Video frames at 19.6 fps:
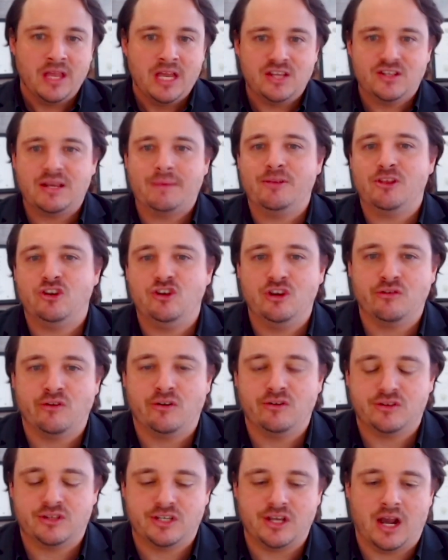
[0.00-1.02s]
some of the
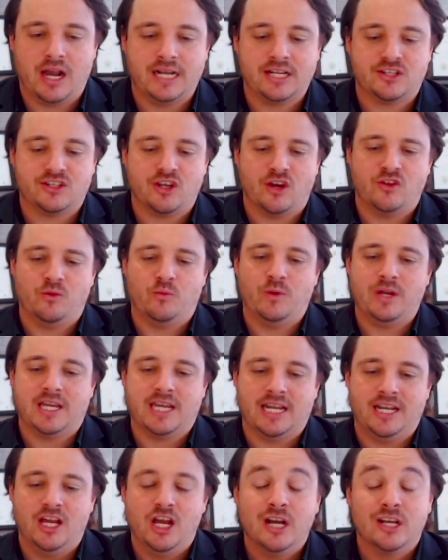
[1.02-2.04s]
neuroscience so that we
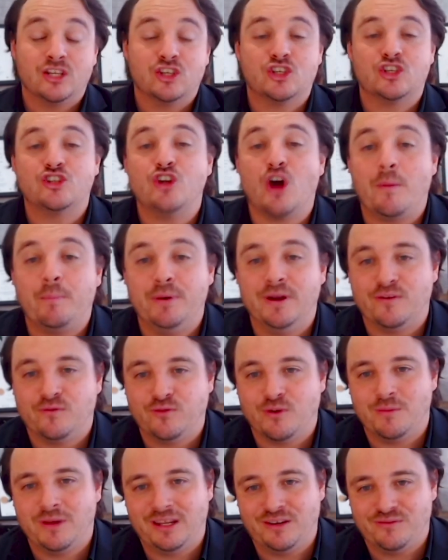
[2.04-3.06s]
can stop it
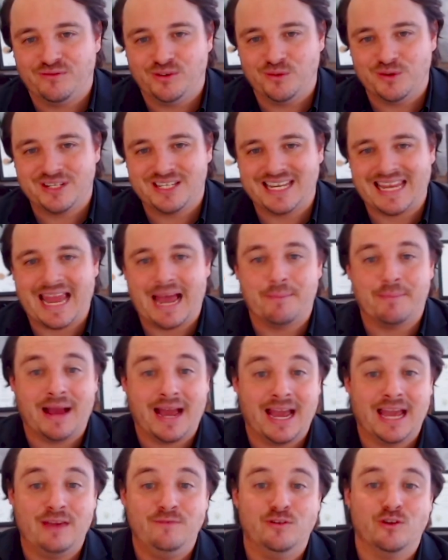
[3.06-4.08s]
from influencing our
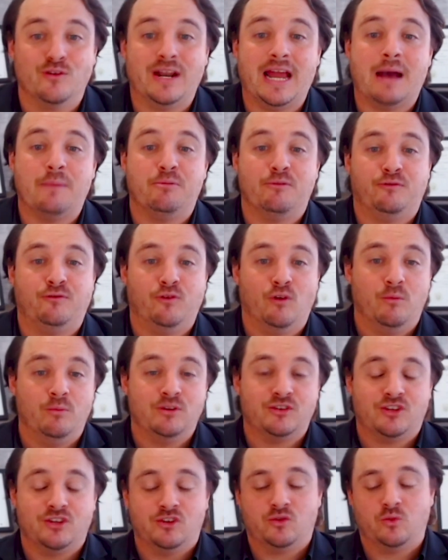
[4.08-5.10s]
behavior and our
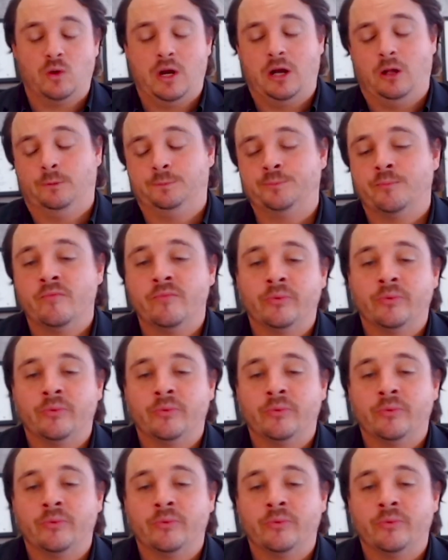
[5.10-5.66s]
performance as well.